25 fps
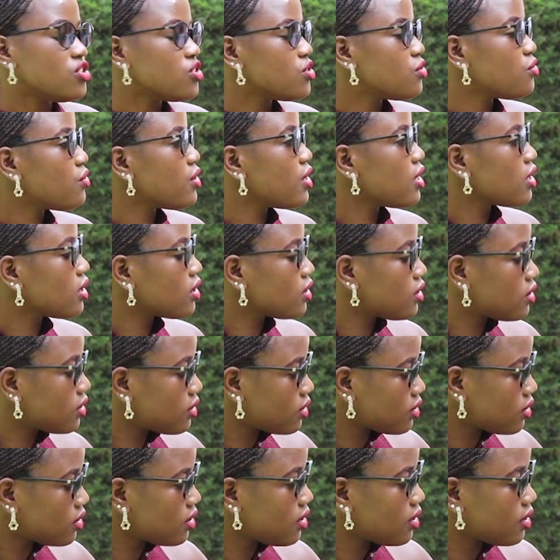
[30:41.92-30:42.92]
during
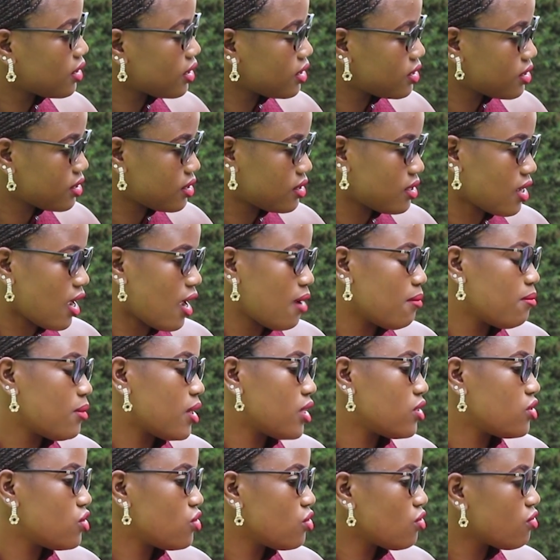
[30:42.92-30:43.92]
this time
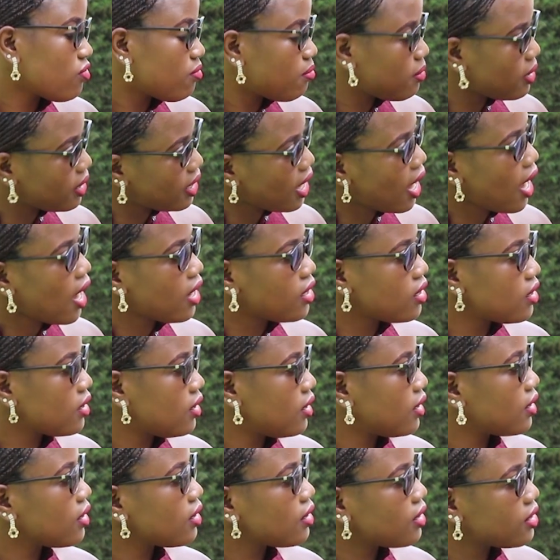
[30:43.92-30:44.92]
that you've been
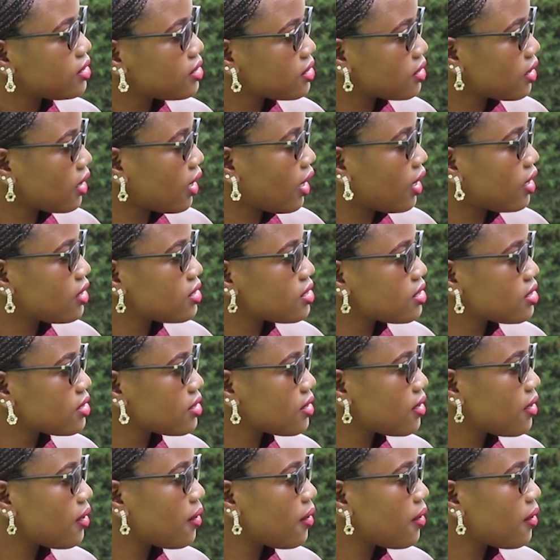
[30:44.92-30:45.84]
handling this case?